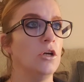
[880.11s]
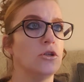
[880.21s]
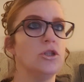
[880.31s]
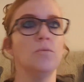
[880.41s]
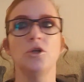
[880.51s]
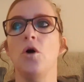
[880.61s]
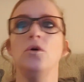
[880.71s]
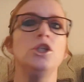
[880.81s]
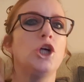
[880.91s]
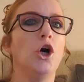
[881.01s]
because they were
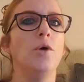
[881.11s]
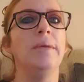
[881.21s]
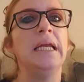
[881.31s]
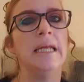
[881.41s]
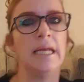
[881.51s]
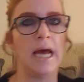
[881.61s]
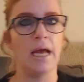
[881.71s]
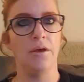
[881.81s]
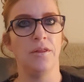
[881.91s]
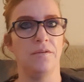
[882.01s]
kind of coming in and
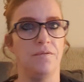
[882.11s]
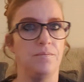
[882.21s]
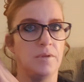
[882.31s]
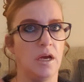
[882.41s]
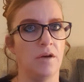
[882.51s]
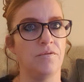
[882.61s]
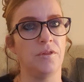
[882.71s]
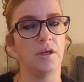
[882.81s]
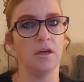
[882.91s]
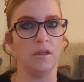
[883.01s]
out of
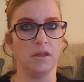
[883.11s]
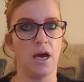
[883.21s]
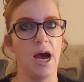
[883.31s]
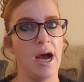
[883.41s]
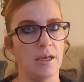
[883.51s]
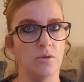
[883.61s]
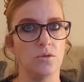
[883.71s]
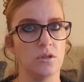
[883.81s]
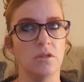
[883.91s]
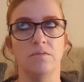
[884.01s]
the
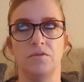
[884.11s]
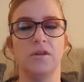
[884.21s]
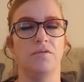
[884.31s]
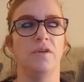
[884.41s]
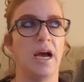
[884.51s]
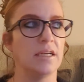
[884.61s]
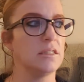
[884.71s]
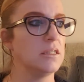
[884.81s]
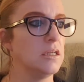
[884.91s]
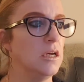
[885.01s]
house, the flats.